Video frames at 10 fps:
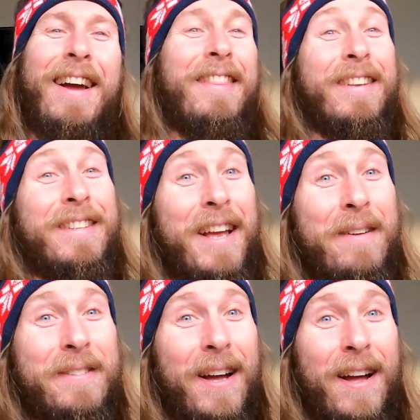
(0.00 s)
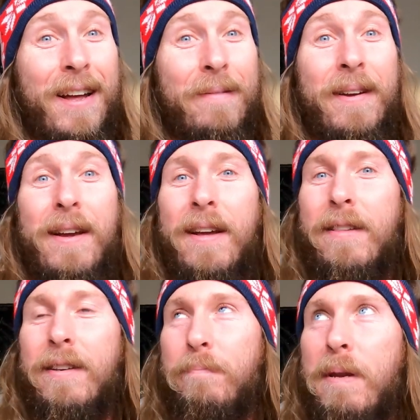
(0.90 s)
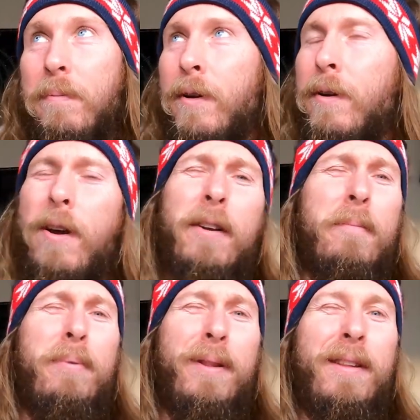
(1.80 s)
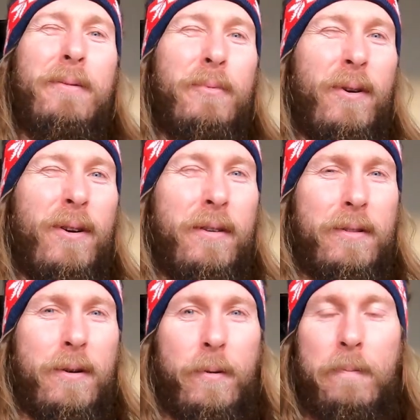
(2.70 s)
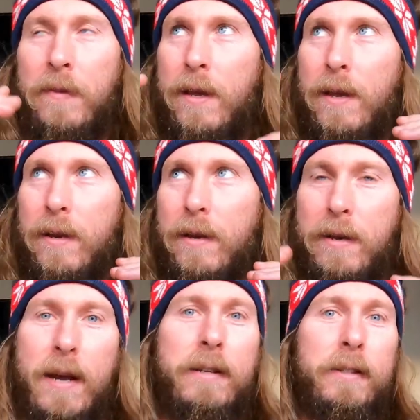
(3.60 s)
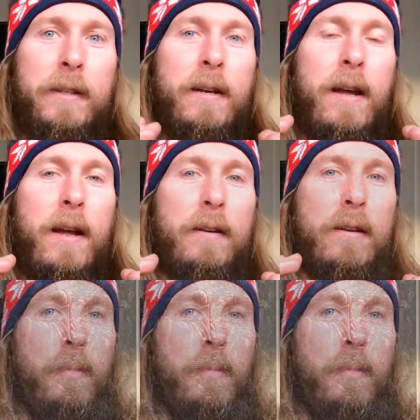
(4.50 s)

At the same time, these people are not completely wrong though. Connection and